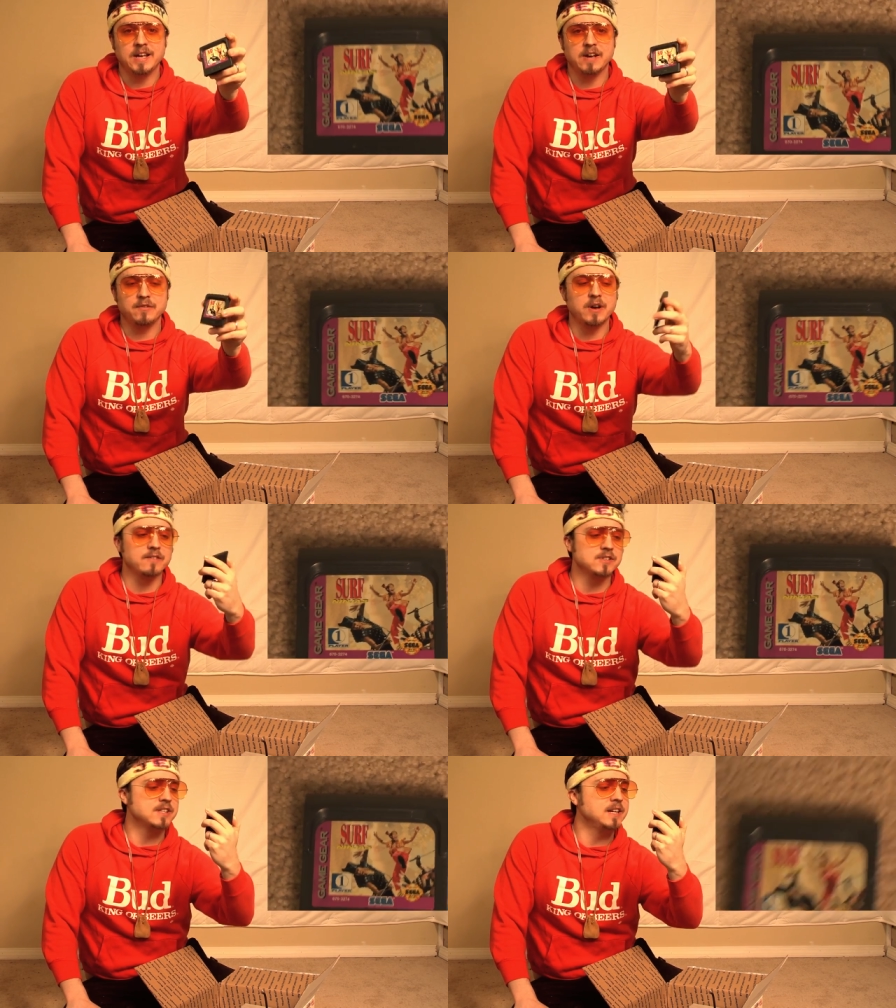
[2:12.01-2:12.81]
If you
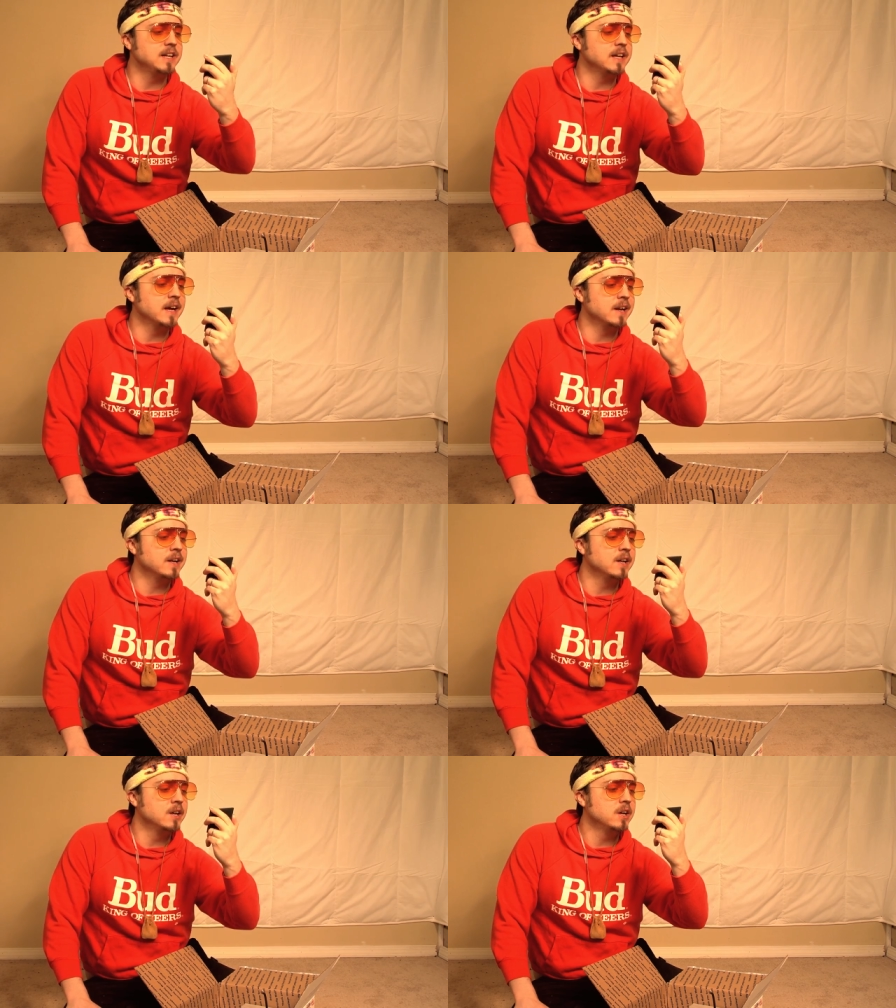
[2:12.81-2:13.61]
haven't seen it yet,
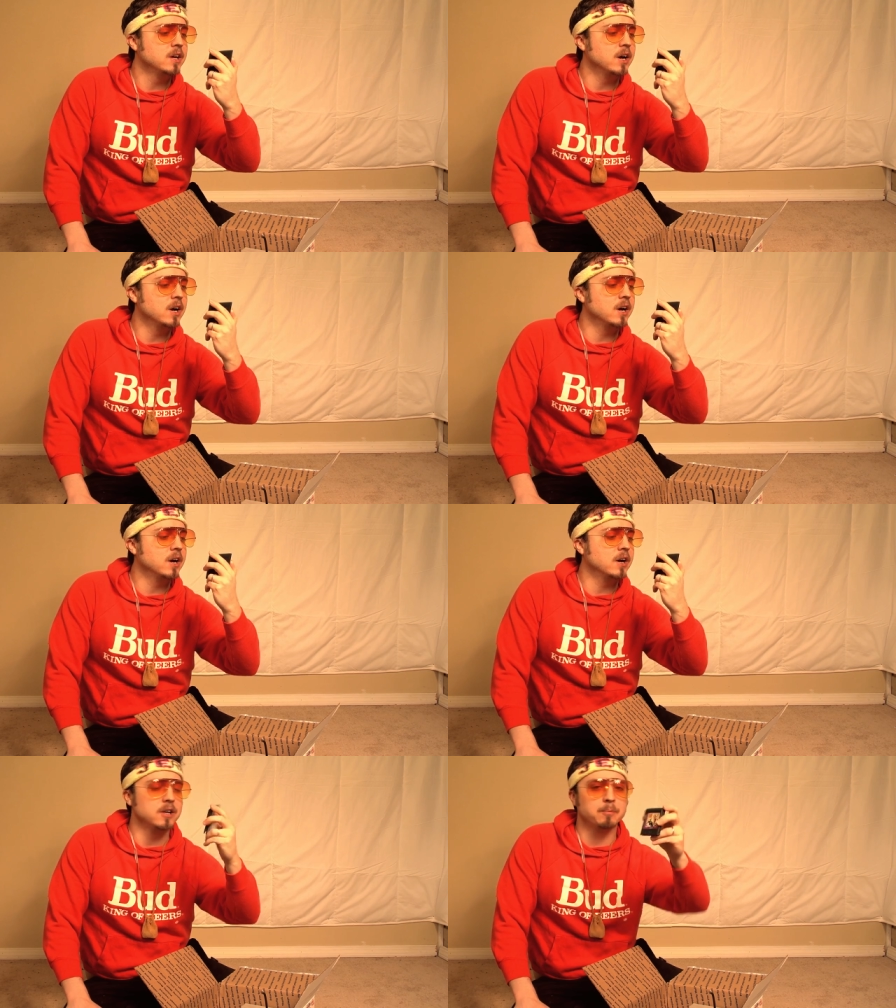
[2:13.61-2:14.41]

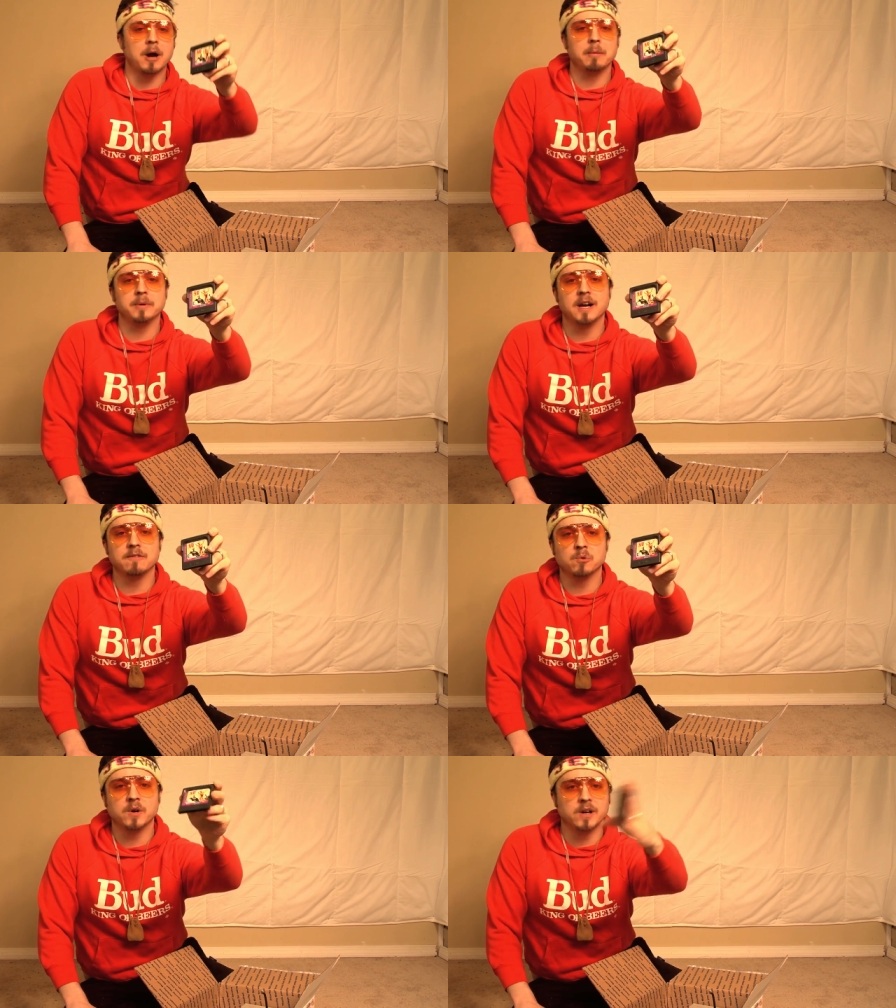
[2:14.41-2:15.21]
uh, you probably
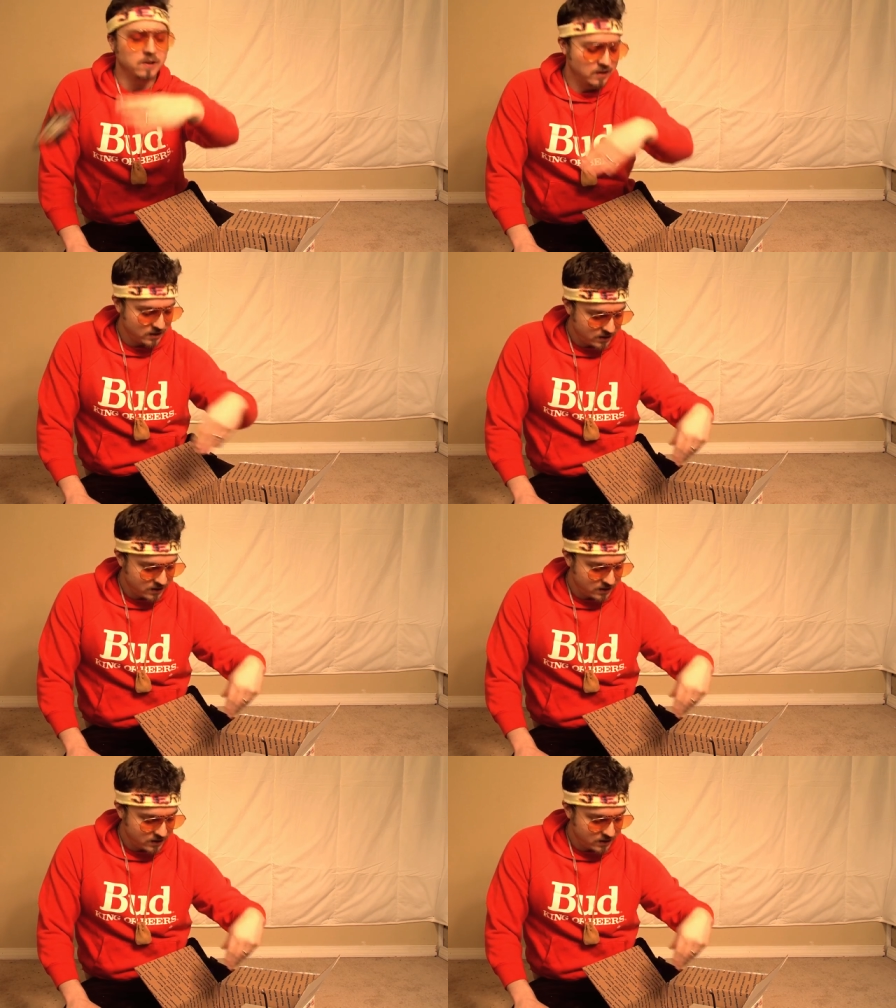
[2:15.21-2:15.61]
never will.